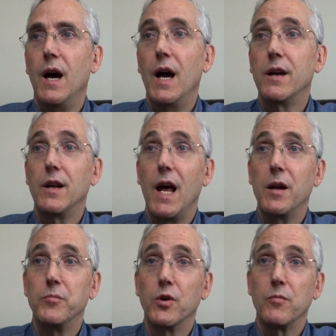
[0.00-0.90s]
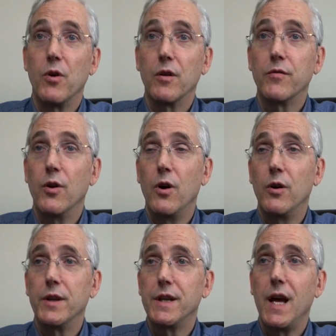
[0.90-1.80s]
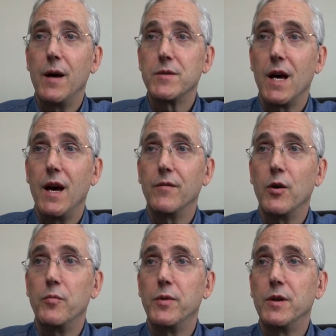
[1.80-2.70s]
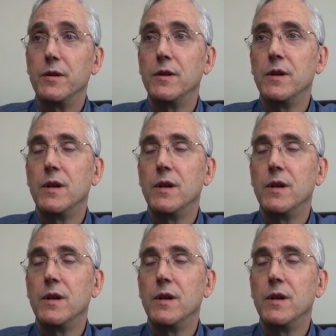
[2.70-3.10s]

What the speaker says: I could add a bookmark for all the tabs I have open.